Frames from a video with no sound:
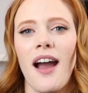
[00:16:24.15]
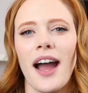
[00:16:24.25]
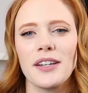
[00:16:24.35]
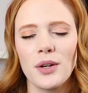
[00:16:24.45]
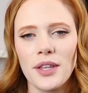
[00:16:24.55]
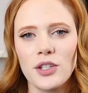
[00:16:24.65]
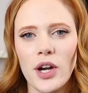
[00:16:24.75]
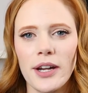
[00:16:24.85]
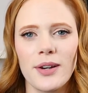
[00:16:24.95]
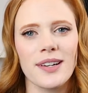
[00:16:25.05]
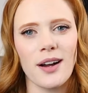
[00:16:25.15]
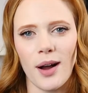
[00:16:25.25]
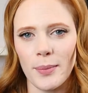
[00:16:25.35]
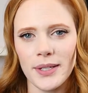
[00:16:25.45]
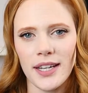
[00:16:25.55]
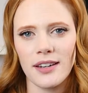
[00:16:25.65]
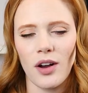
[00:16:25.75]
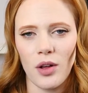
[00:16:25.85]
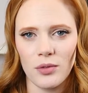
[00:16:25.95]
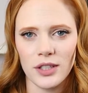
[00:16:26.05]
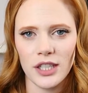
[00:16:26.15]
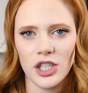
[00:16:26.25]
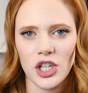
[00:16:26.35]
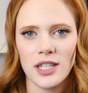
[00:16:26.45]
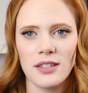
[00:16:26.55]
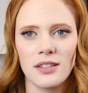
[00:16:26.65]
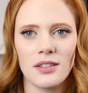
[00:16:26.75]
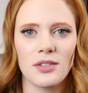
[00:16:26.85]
I know they try to accommodate all religions,